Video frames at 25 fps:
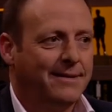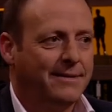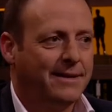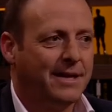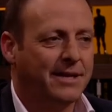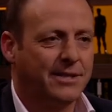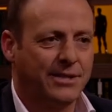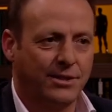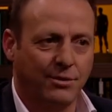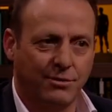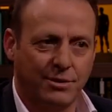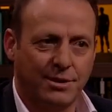
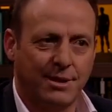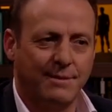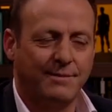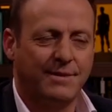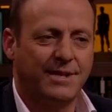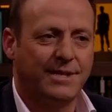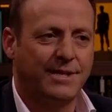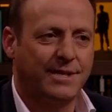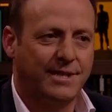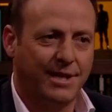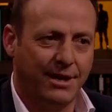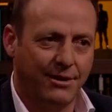there's still some
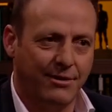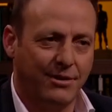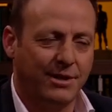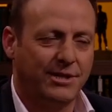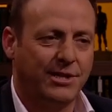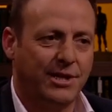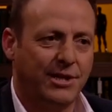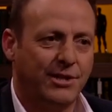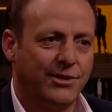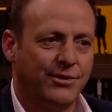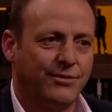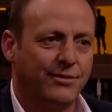
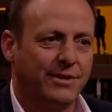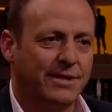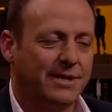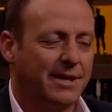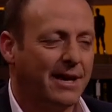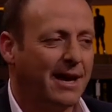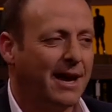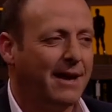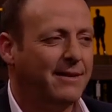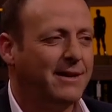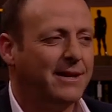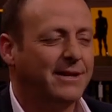serious injuries,
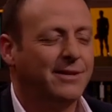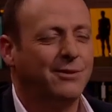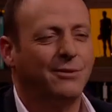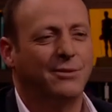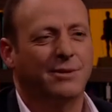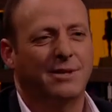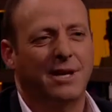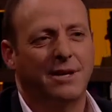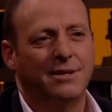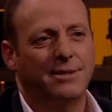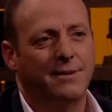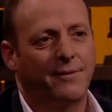and there's also